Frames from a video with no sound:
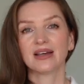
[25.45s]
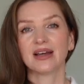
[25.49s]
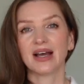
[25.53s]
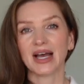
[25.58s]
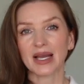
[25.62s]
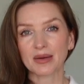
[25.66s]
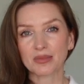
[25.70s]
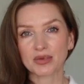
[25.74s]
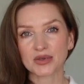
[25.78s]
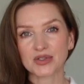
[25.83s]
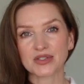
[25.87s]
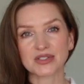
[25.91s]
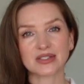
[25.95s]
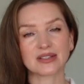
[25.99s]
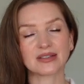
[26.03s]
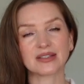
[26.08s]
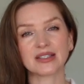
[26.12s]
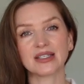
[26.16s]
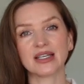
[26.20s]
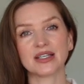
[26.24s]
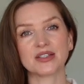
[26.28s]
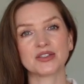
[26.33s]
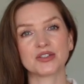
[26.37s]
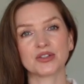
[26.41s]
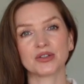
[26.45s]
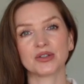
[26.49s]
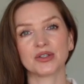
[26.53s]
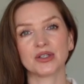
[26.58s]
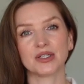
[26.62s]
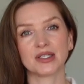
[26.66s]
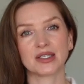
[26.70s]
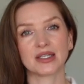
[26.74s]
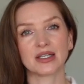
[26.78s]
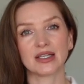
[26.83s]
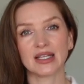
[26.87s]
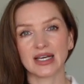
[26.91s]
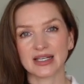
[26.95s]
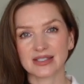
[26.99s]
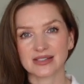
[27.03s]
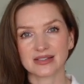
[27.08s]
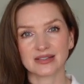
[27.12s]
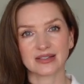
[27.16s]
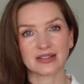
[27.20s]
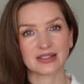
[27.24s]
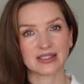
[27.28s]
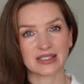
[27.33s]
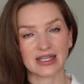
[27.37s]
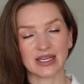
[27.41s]
I personally enjoy
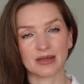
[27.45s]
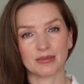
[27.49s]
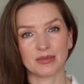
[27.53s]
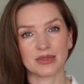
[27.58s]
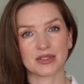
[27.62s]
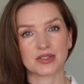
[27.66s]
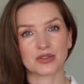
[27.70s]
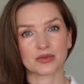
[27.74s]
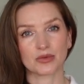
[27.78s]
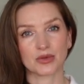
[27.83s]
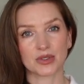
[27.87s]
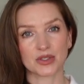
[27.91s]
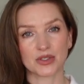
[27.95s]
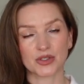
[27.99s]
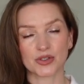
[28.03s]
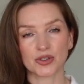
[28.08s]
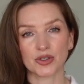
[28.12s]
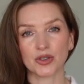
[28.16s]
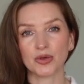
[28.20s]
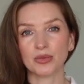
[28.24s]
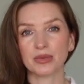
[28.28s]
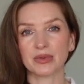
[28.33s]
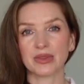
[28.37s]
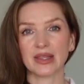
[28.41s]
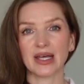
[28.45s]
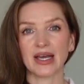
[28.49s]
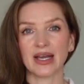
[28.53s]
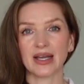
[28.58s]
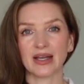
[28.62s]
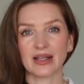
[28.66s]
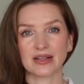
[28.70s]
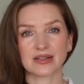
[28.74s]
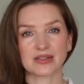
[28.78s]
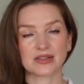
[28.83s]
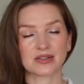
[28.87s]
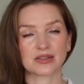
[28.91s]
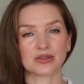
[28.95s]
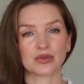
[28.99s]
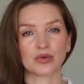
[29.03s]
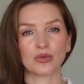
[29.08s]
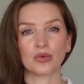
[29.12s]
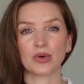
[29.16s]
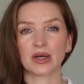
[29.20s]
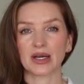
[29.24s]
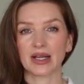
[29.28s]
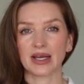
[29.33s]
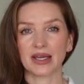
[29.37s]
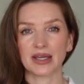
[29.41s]
classic, timeless wardrobe. That's
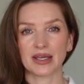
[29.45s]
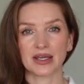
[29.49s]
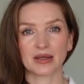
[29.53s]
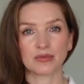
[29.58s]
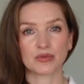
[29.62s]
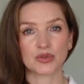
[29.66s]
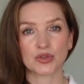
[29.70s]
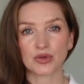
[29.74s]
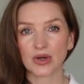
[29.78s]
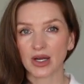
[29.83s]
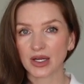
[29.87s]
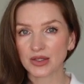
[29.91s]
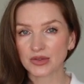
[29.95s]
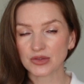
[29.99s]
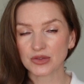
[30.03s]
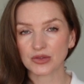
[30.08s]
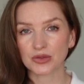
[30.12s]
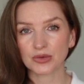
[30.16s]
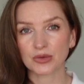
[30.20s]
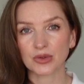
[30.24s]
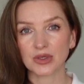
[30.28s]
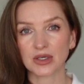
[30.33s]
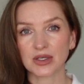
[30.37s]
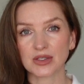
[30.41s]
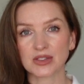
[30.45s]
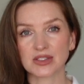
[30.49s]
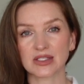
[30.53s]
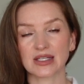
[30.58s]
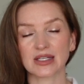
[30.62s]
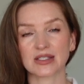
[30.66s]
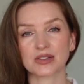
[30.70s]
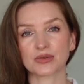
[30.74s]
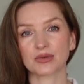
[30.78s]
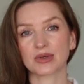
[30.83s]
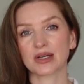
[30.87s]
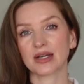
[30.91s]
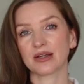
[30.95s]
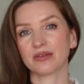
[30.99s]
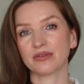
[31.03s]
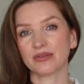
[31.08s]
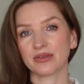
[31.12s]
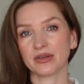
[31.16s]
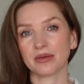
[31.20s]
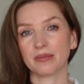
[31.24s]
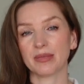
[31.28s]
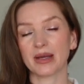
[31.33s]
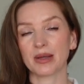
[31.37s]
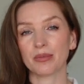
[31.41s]
what I am drawn towards. That's what I
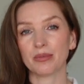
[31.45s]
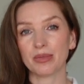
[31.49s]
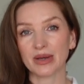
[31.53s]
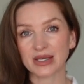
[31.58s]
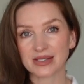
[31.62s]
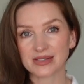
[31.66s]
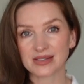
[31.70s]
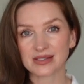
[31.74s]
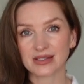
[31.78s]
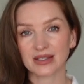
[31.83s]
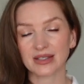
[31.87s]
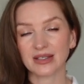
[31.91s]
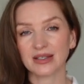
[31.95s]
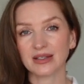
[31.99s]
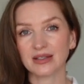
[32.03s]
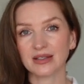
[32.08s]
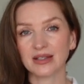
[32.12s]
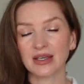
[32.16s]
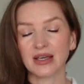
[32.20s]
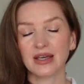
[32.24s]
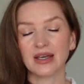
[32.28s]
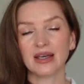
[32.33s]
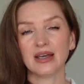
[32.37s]
feel my best in.